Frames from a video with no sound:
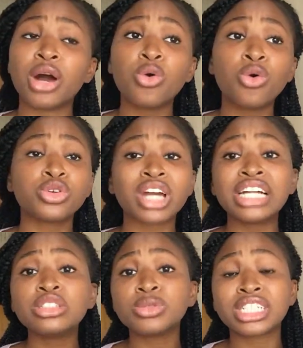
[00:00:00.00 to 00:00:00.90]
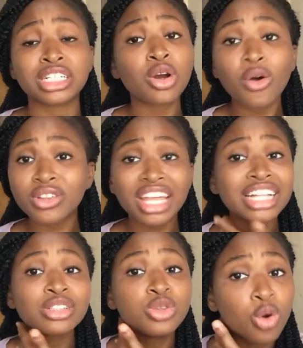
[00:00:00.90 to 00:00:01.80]
oh, you can't do it and all
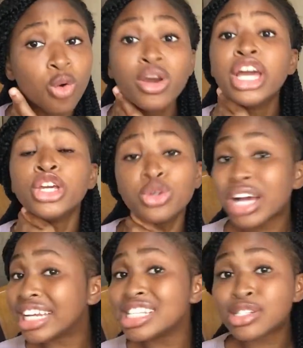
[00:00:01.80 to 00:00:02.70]
that. No, you can.